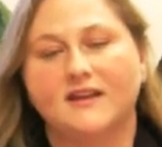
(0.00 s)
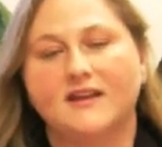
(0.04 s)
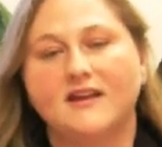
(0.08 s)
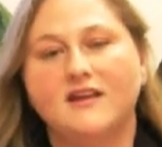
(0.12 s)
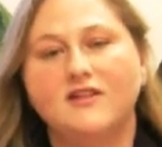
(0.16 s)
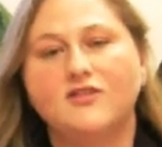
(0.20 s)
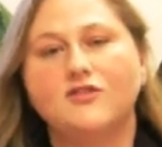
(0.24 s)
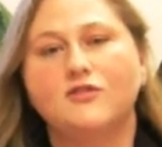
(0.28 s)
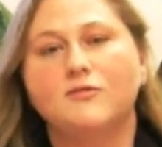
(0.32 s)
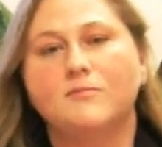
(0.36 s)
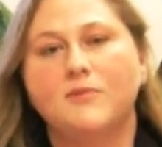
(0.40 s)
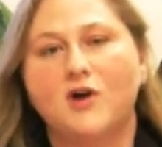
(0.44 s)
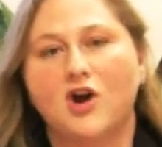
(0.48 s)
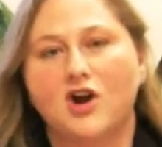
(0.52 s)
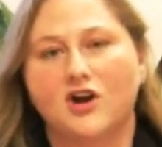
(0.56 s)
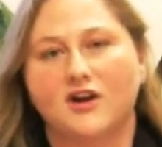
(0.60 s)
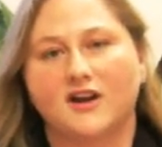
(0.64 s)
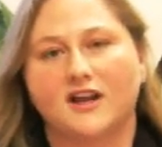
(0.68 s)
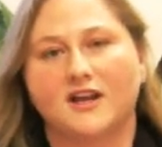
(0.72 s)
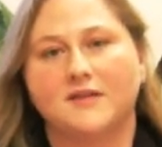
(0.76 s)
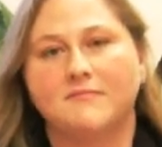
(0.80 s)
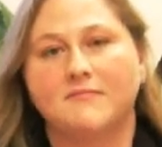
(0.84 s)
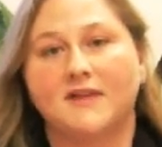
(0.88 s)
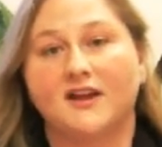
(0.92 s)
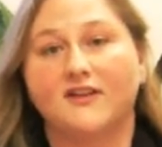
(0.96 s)
Either
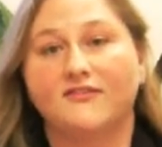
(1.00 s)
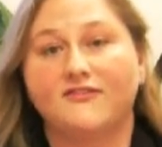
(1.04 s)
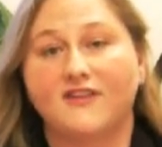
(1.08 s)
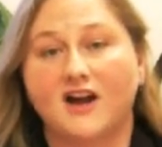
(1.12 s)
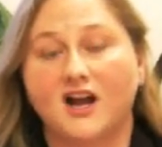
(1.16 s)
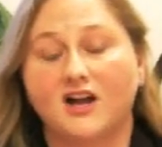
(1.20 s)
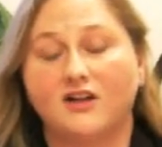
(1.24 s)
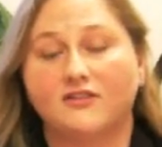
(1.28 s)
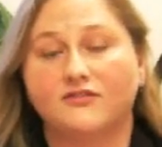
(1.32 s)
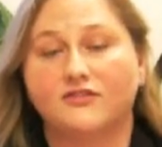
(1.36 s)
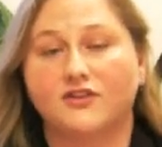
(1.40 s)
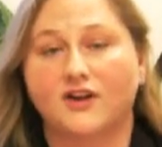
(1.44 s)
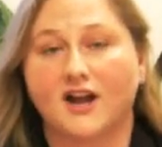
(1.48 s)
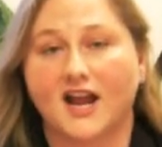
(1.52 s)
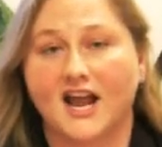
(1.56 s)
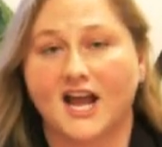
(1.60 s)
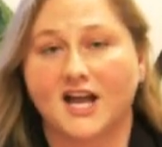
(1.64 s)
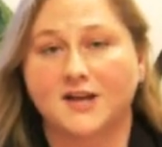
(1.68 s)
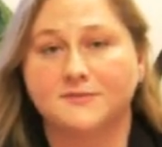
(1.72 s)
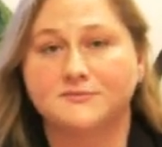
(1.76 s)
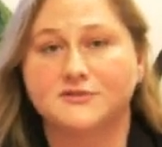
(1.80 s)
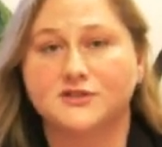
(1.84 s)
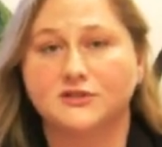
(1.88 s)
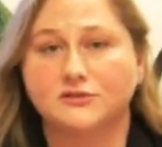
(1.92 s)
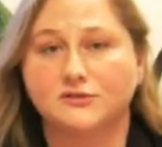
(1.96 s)
party may file for an
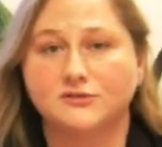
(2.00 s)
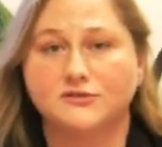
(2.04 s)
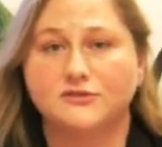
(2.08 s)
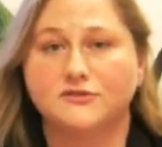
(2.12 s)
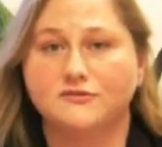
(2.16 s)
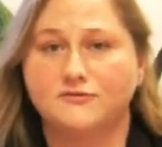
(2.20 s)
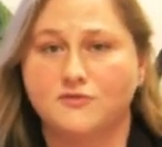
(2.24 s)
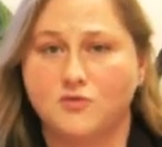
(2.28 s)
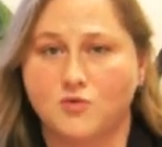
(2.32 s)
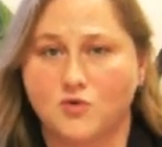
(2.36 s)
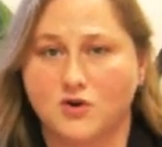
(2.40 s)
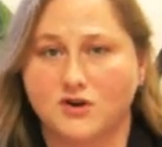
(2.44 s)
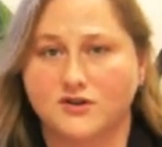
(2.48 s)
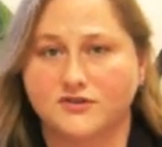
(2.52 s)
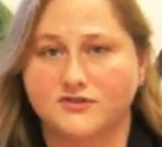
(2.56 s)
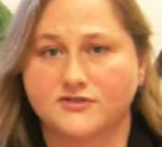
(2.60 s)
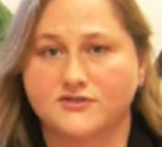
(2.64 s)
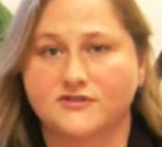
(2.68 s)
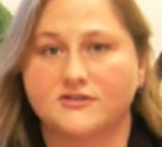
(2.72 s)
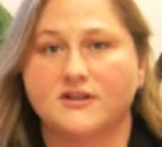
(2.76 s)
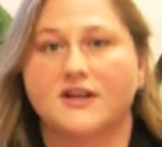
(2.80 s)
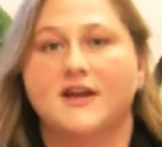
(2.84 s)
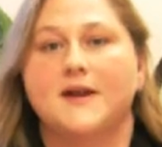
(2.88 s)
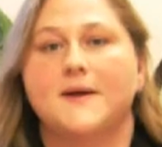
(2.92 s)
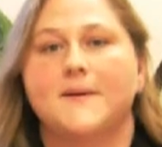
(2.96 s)
absolute
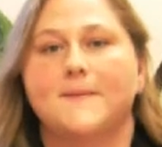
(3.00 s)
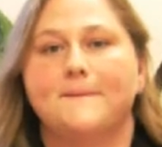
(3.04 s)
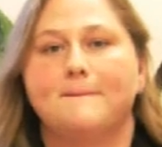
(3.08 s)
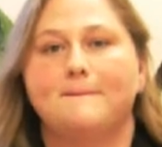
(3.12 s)
divorce